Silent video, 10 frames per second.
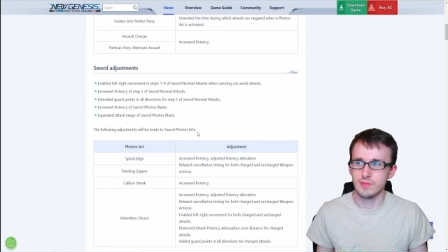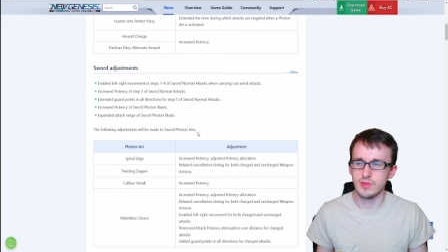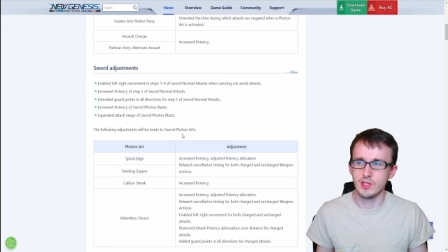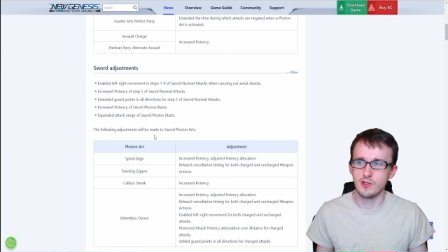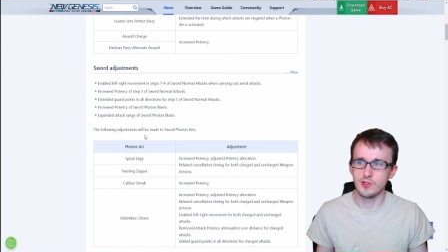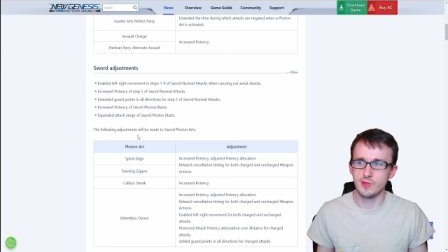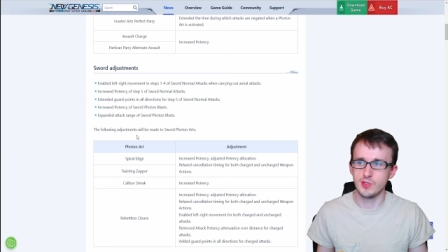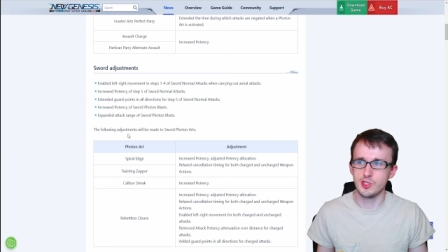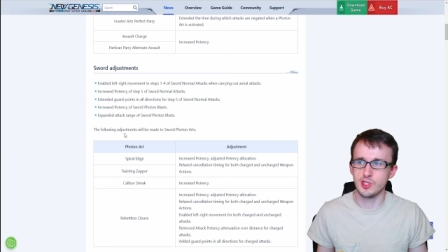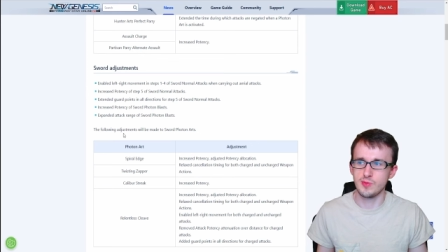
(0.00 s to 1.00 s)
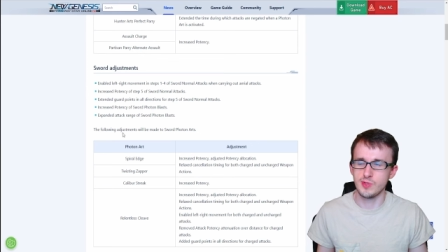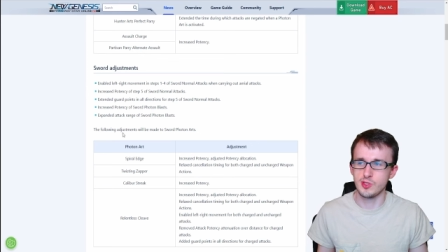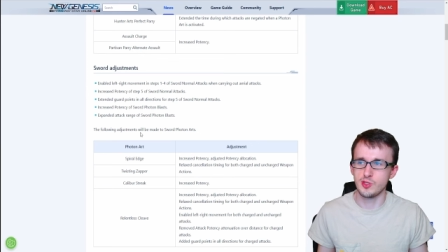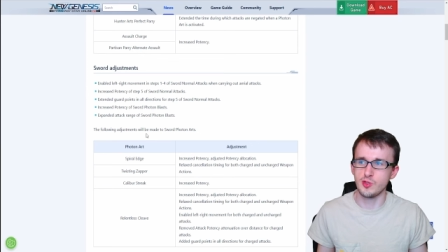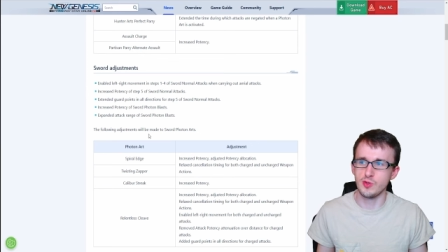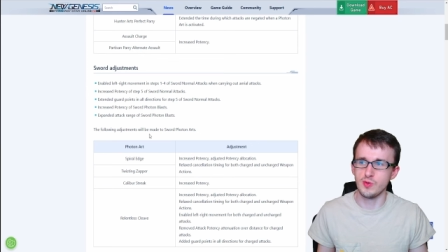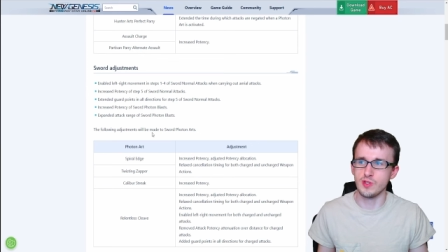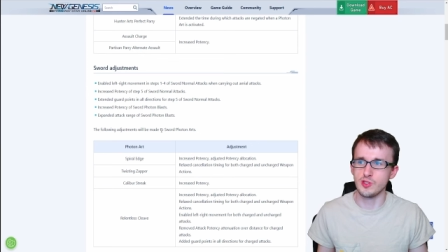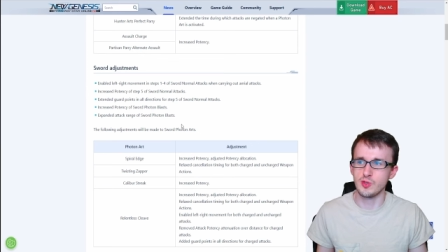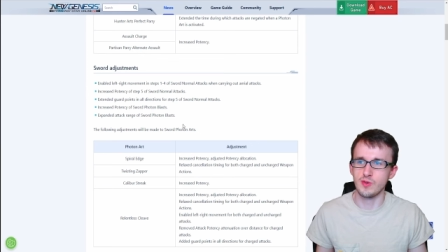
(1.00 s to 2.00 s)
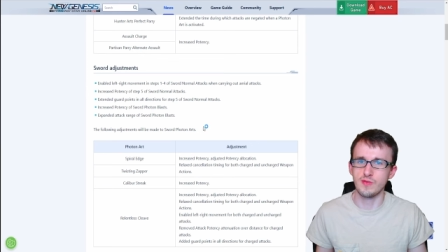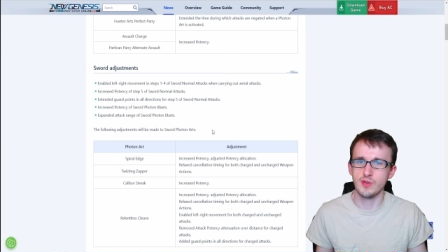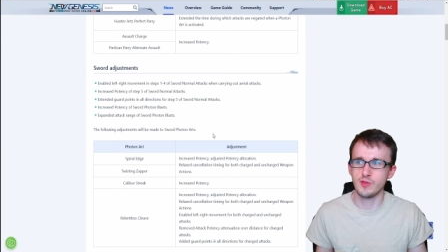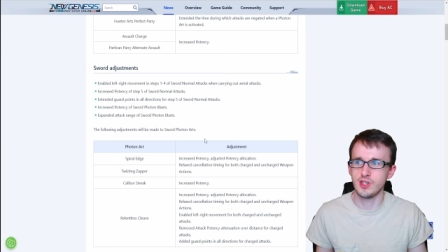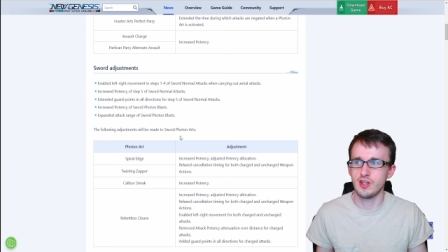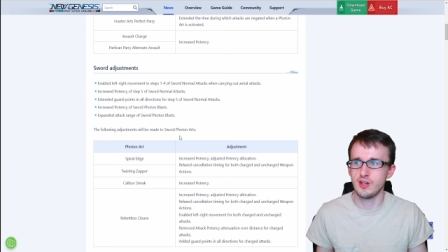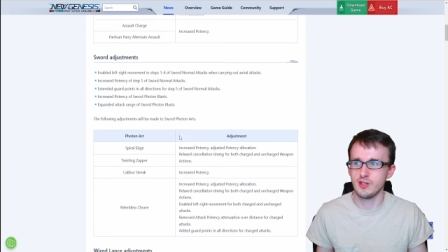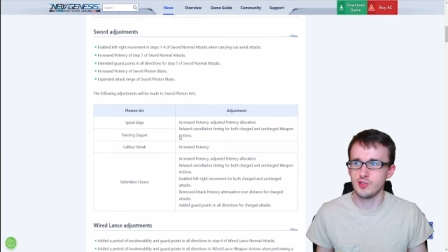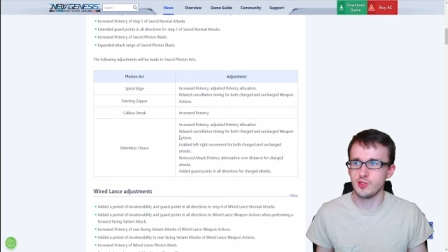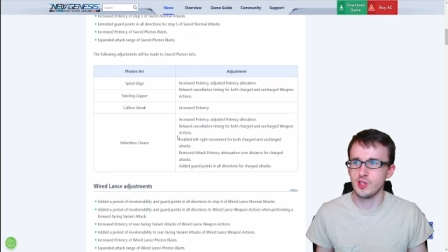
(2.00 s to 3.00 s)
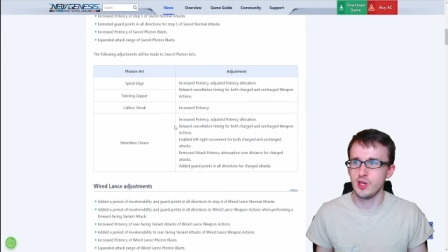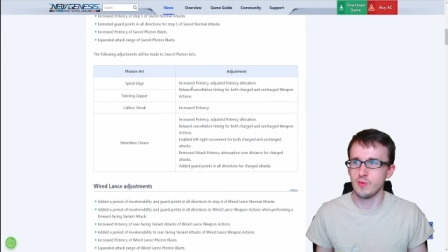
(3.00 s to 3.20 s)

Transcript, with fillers: And then there's some adjustments to the sword Photon Arts,